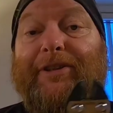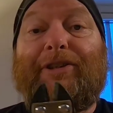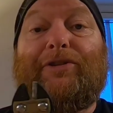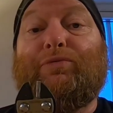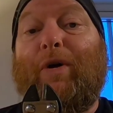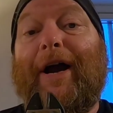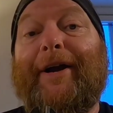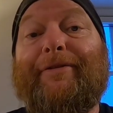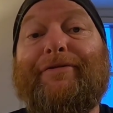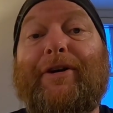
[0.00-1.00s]
You could use
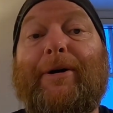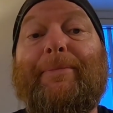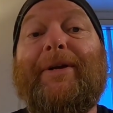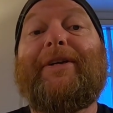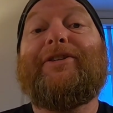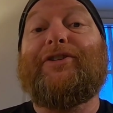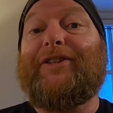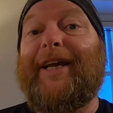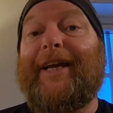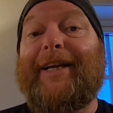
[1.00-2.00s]
wire from, just
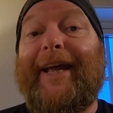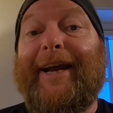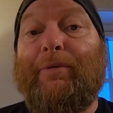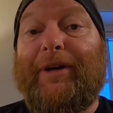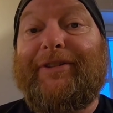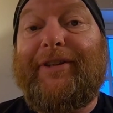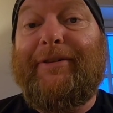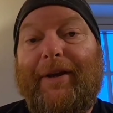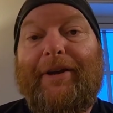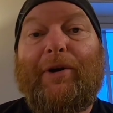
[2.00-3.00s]
say, an egg
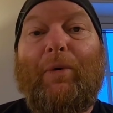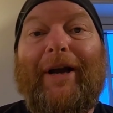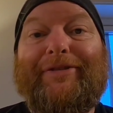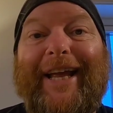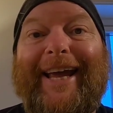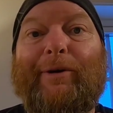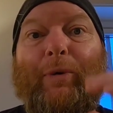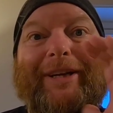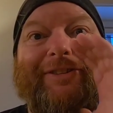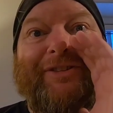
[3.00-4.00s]
whisk. Your wife's egg
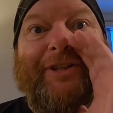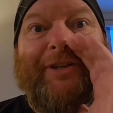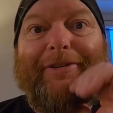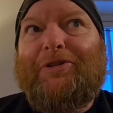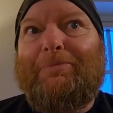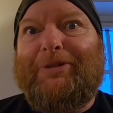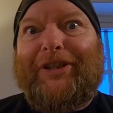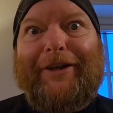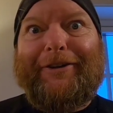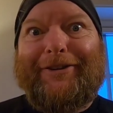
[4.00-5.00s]
whisk
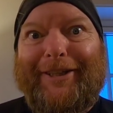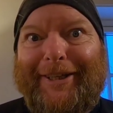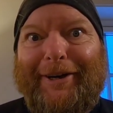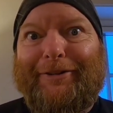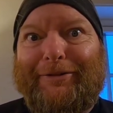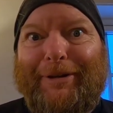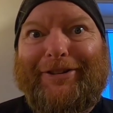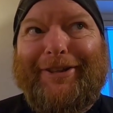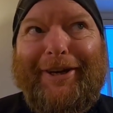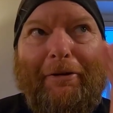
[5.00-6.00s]
mysteriously goes
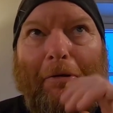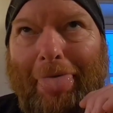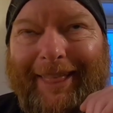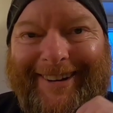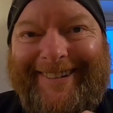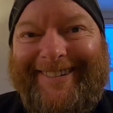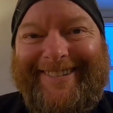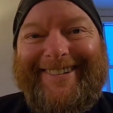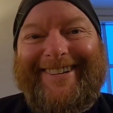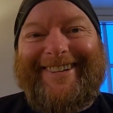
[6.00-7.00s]
missing.
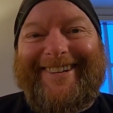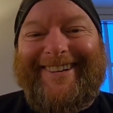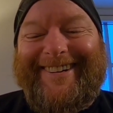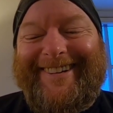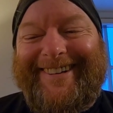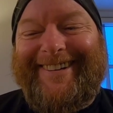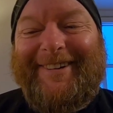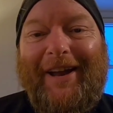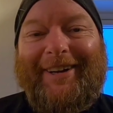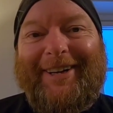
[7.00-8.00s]

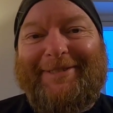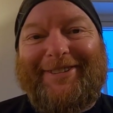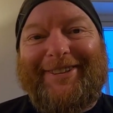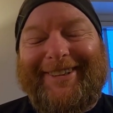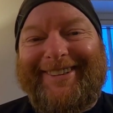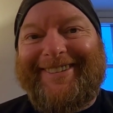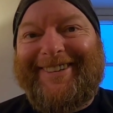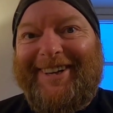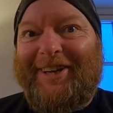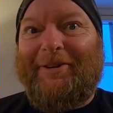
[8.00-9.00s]
And all of a sudden
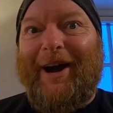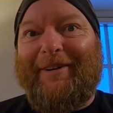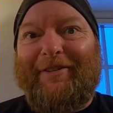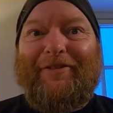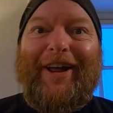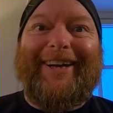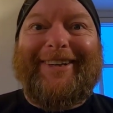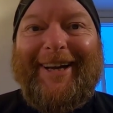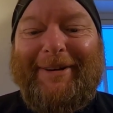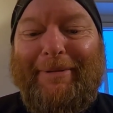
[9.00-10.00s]
you have a fly
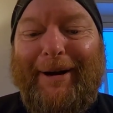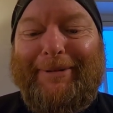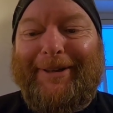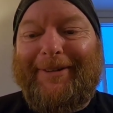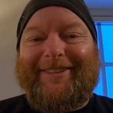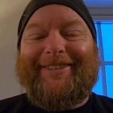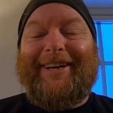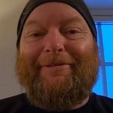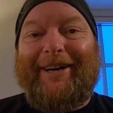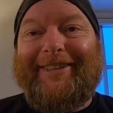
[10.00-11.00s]
tying bobbin. She'll
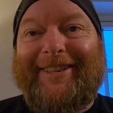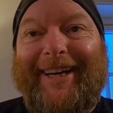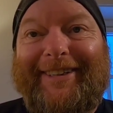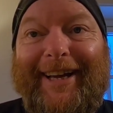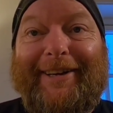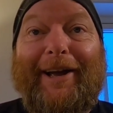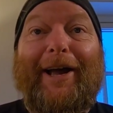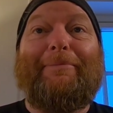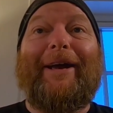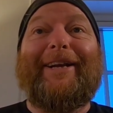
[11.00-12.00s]
say, "Where did you get that?"
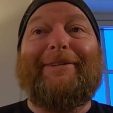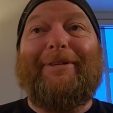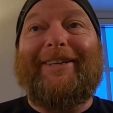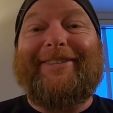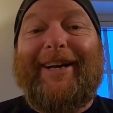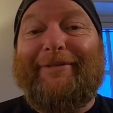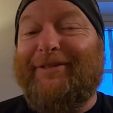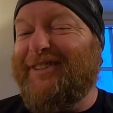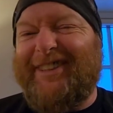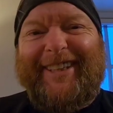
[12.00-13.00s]
"I made it myself."
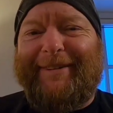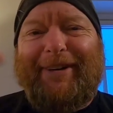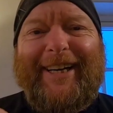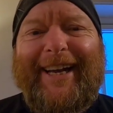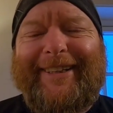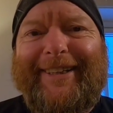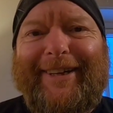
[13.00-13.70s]
She'll never connect the